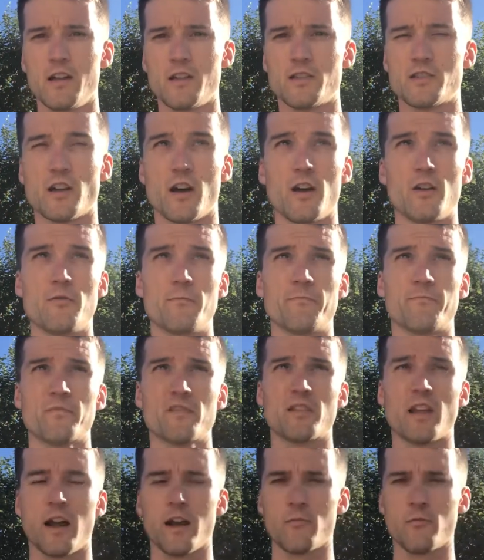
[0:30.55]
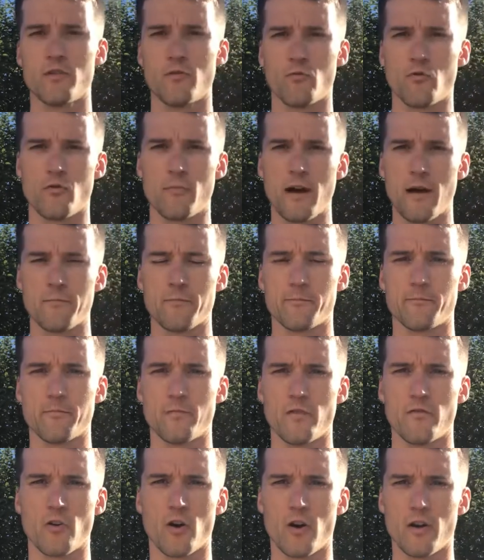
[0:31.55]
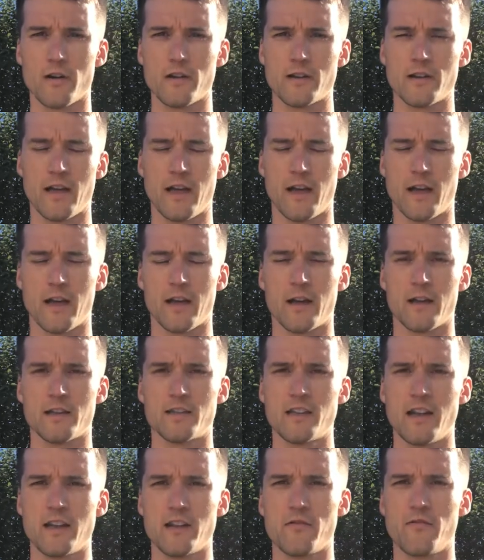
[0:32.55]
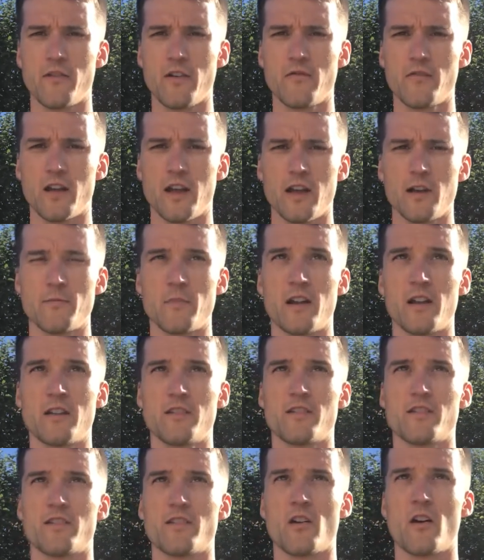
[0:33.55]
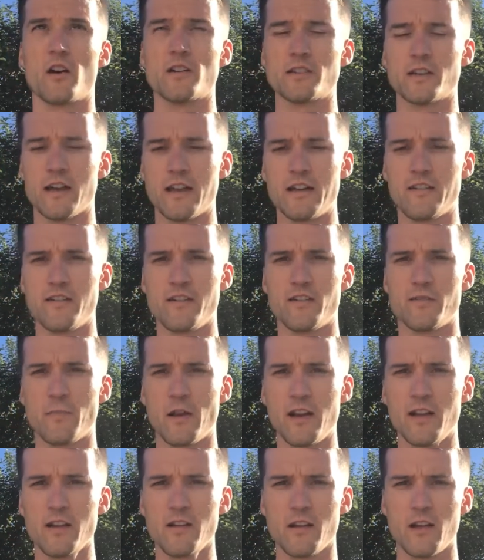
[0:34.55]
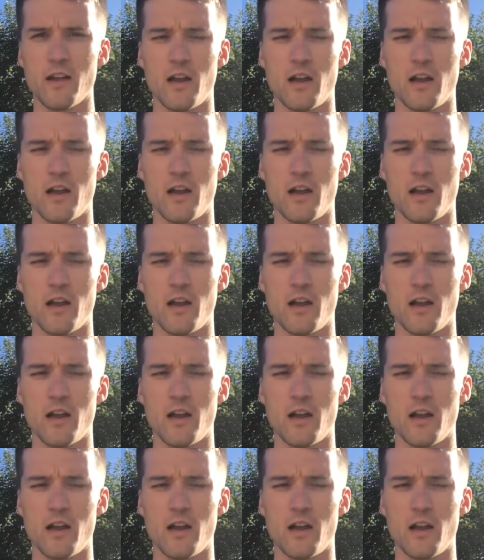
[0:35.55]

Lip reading: So starting with the warm-up, we've got 10 to 15 minutes nice and easy spinning,